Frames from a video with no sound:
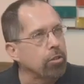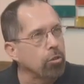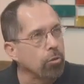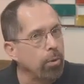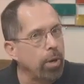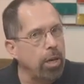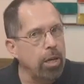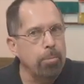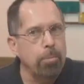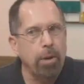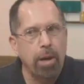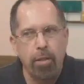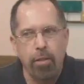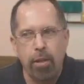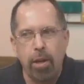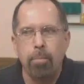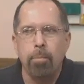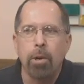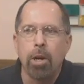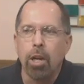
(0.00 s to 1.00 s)
already by
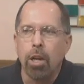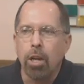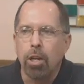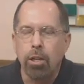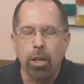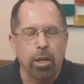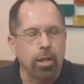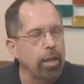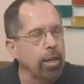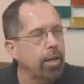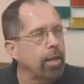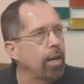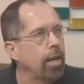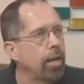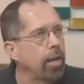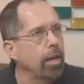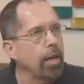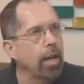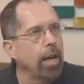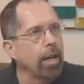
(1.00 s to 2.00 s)
them, you click on
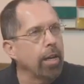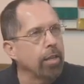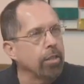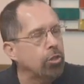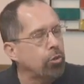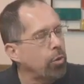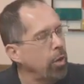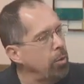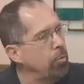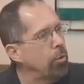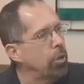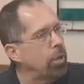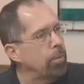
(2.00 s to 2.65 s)
it and a screen will